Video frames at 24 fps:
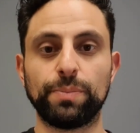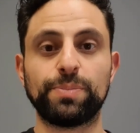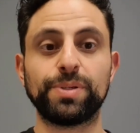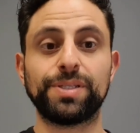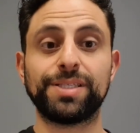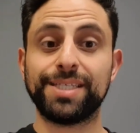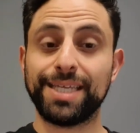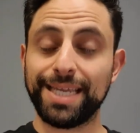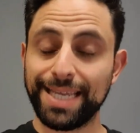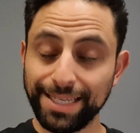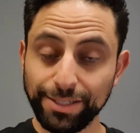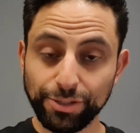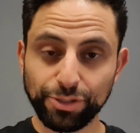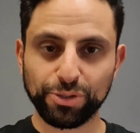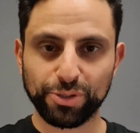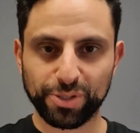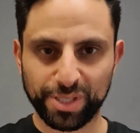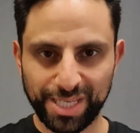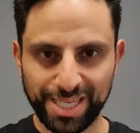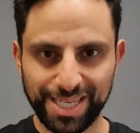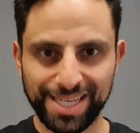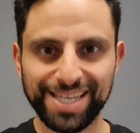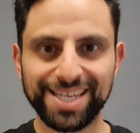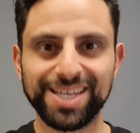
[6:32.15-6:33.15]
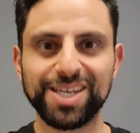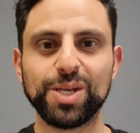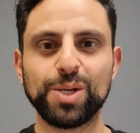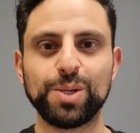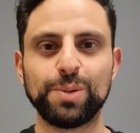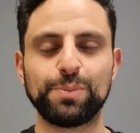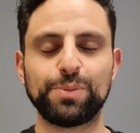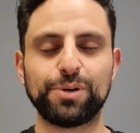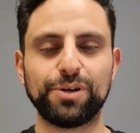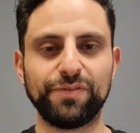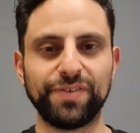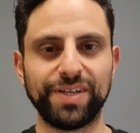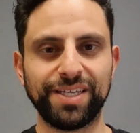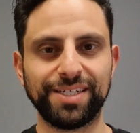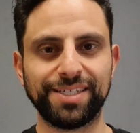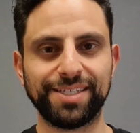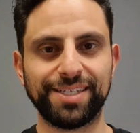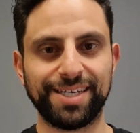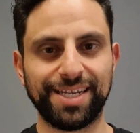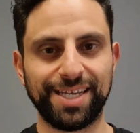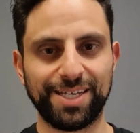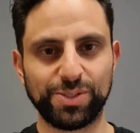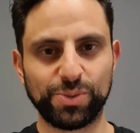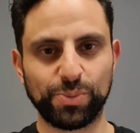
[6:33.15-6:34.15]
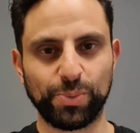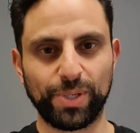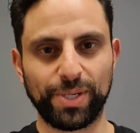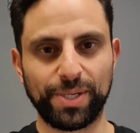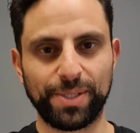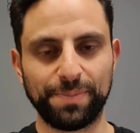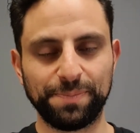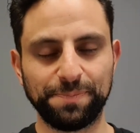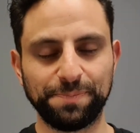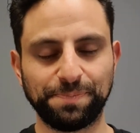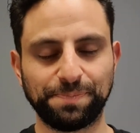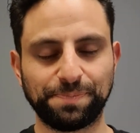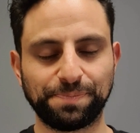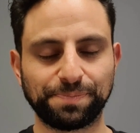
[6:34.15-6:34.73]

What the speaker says: potentially prevent it as well.